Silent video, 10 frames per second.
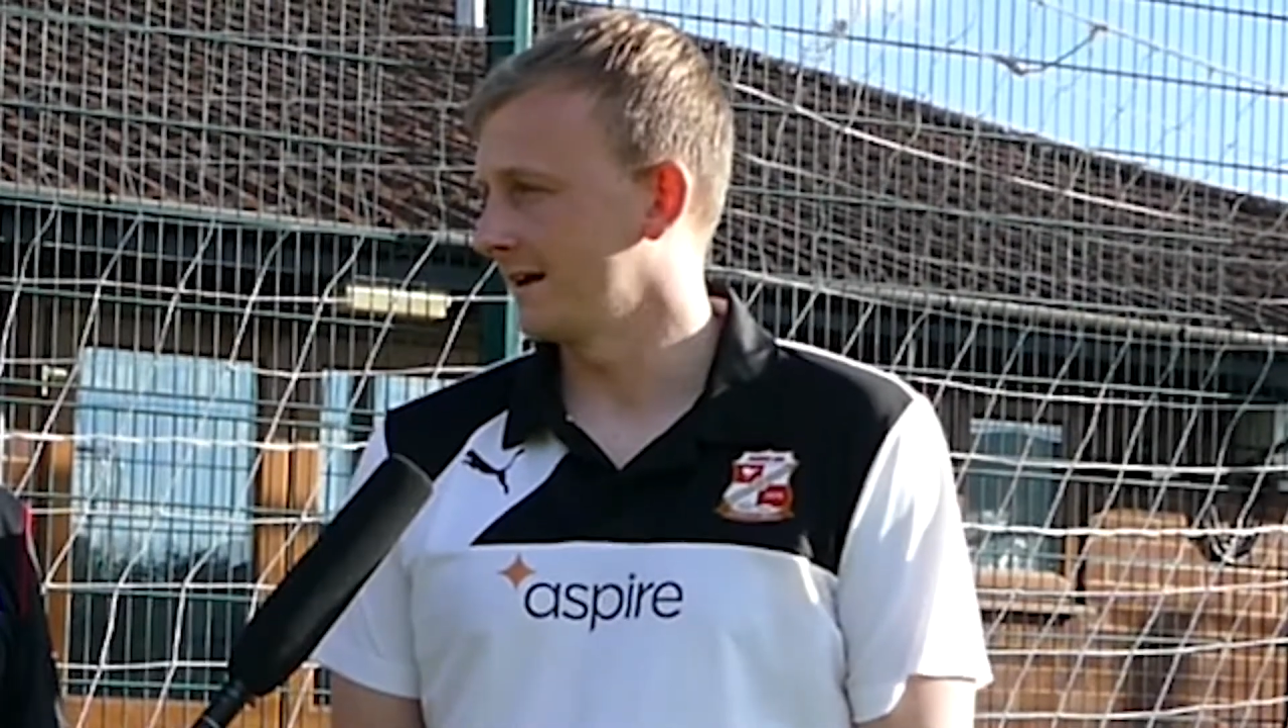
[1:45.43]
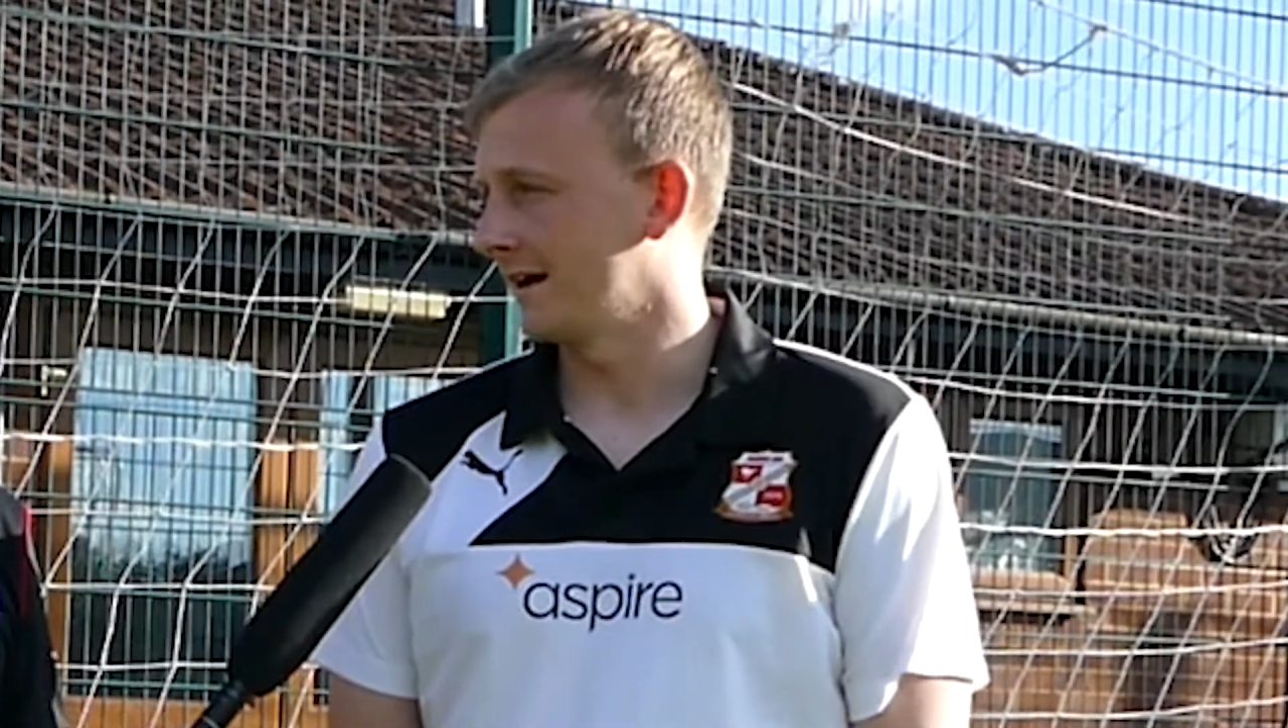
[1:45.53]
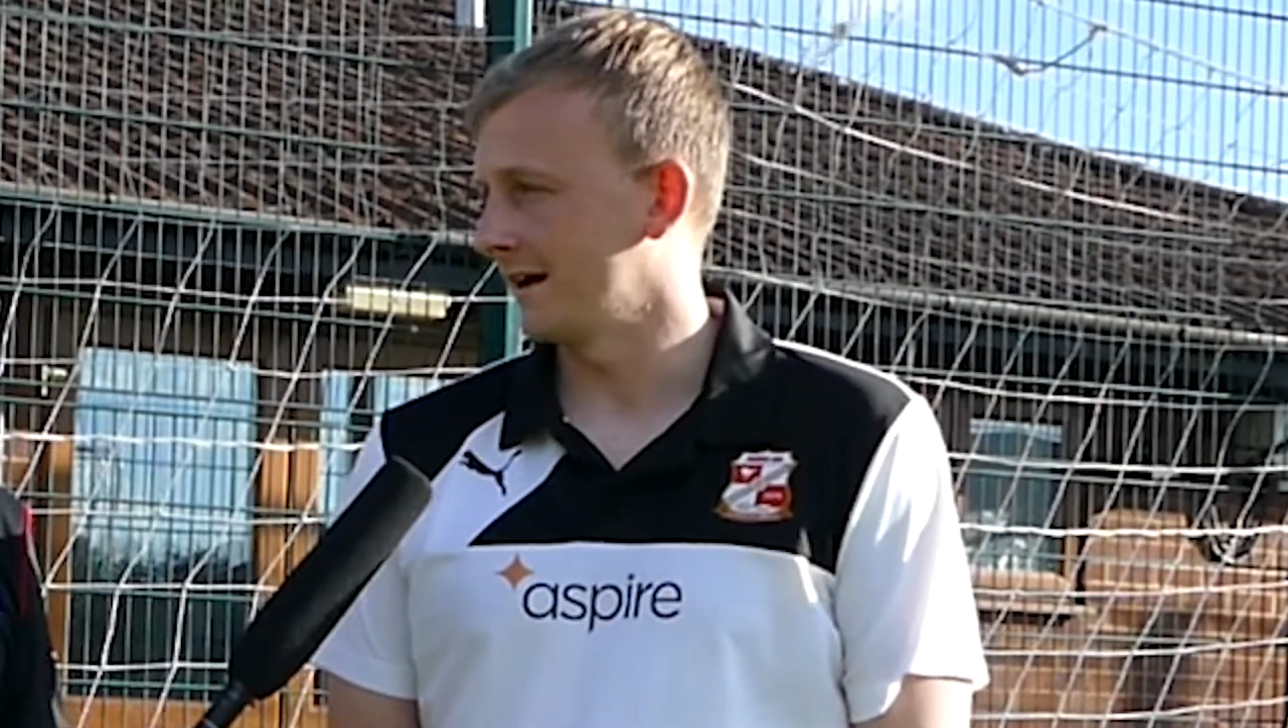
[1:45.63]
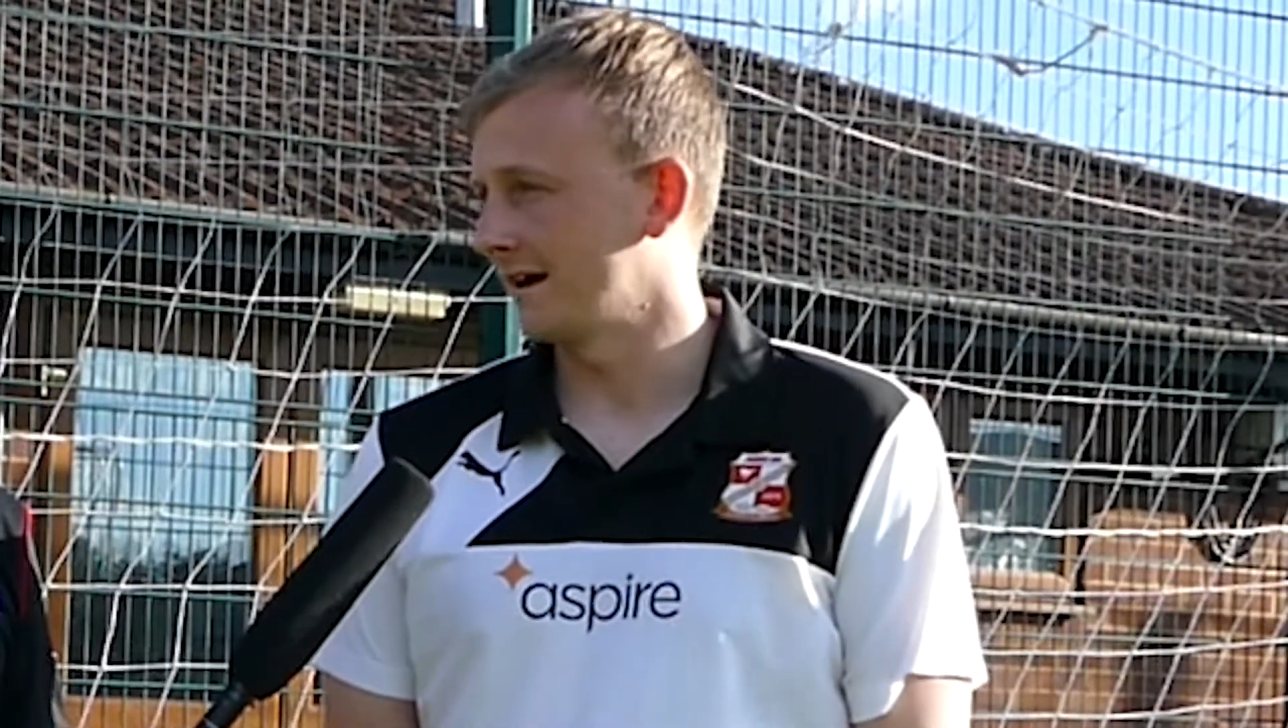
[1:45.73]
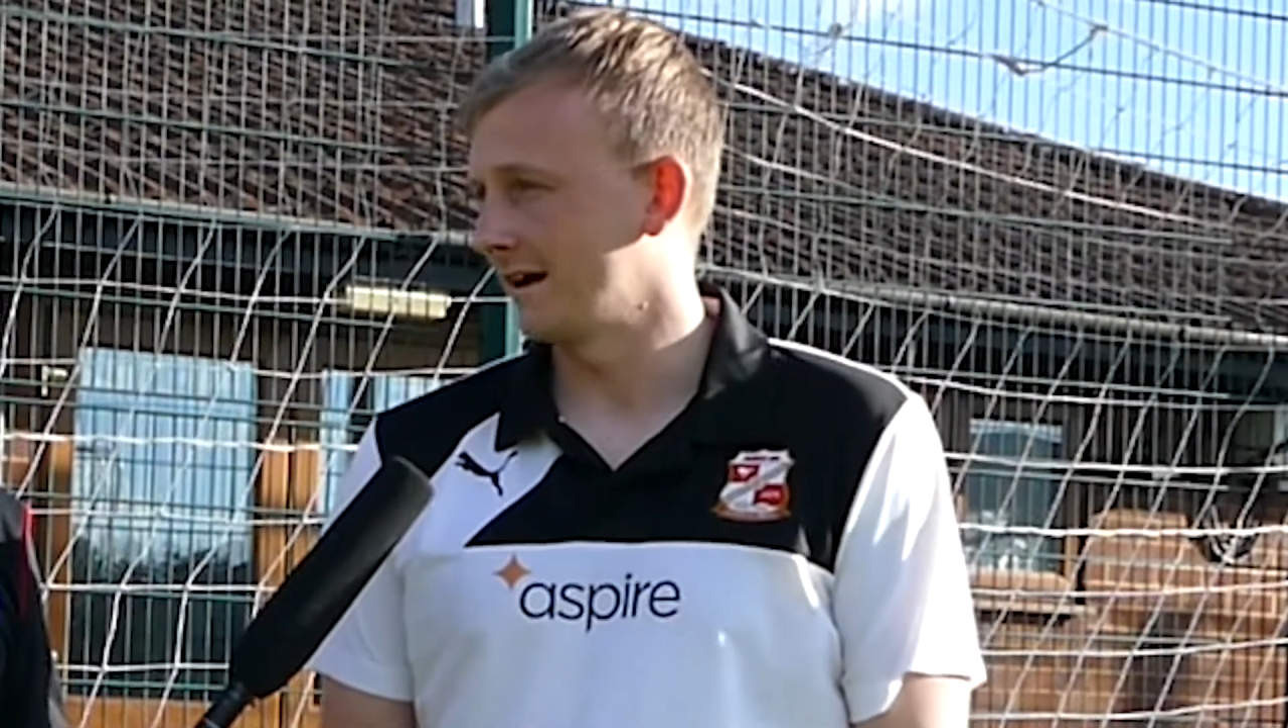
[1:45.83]

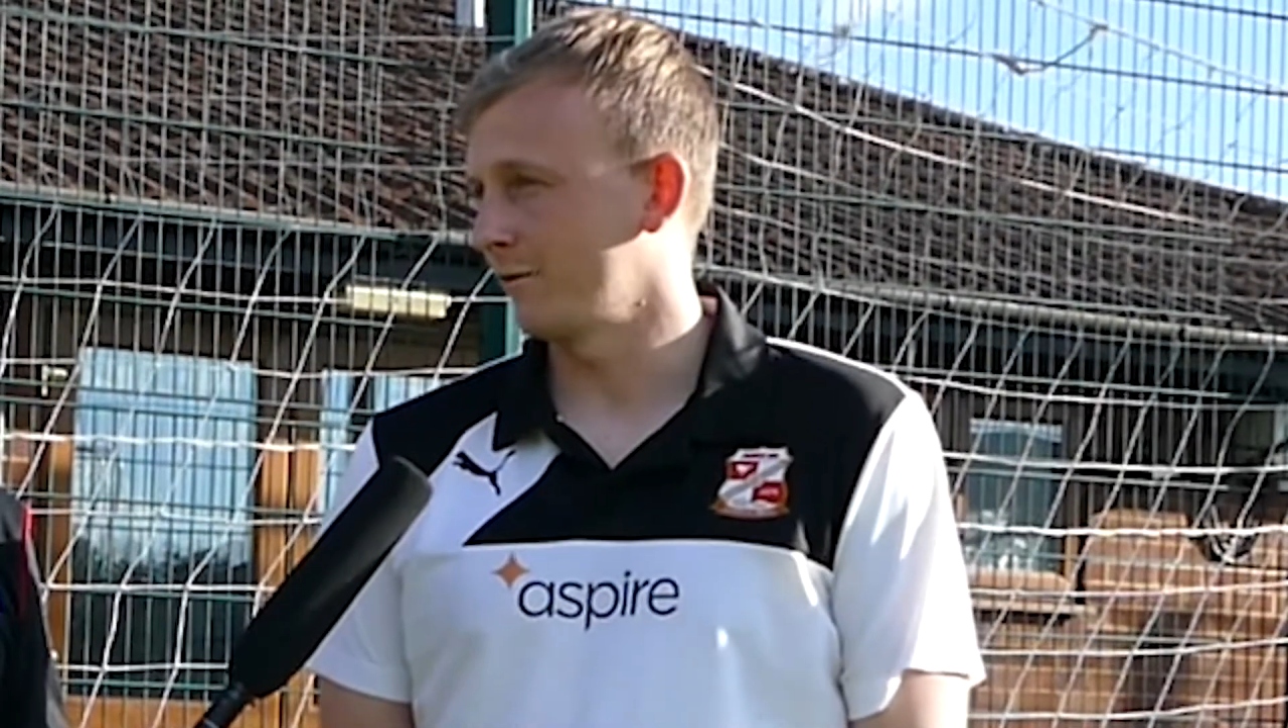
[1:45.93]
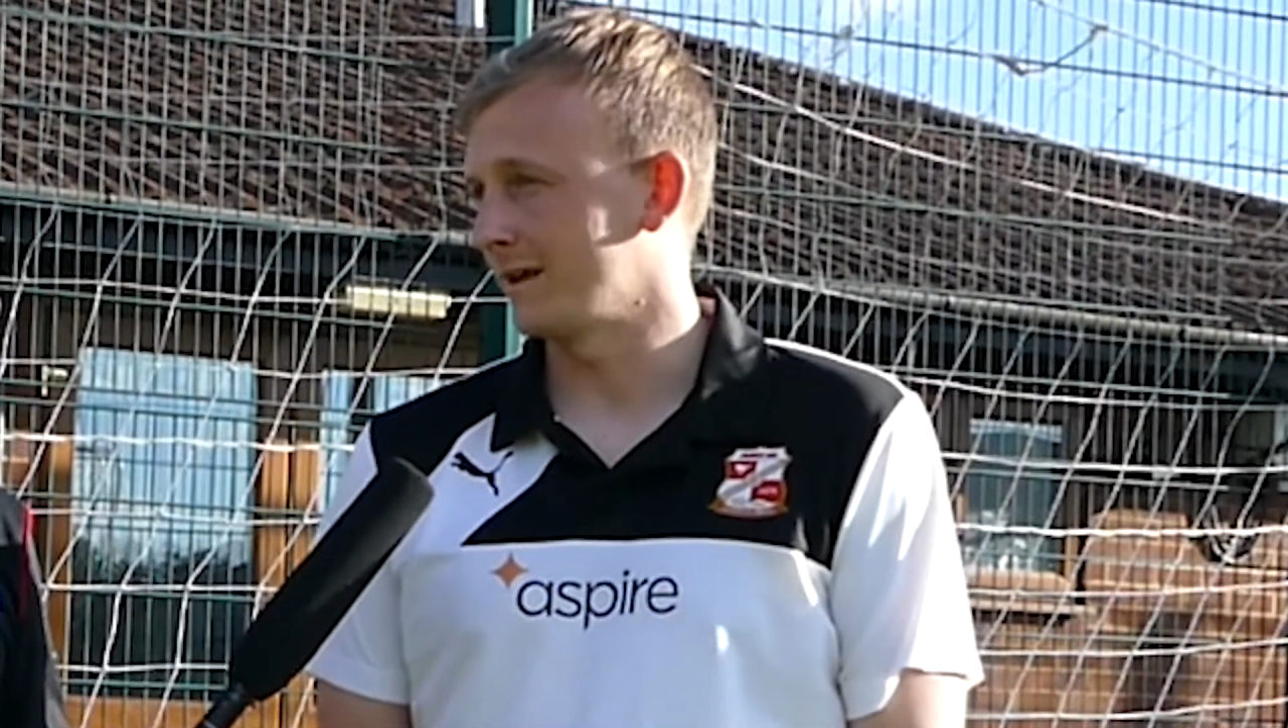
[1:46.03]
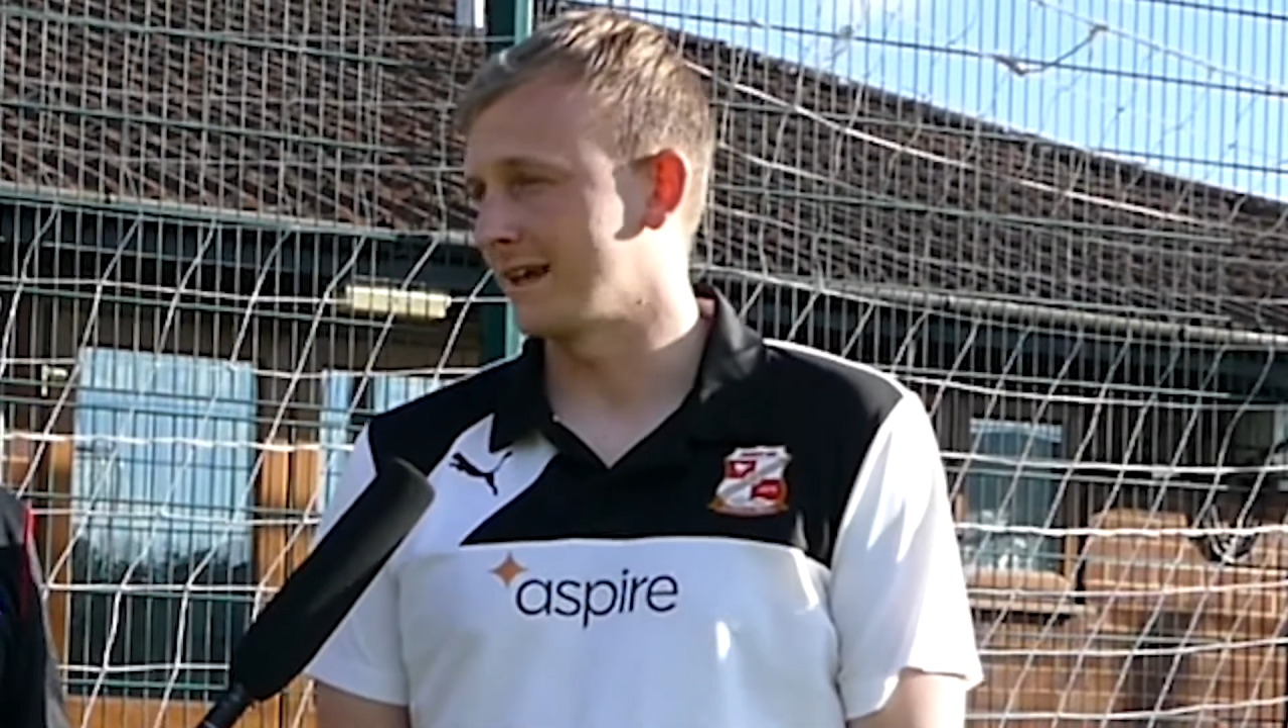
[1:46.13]
If we can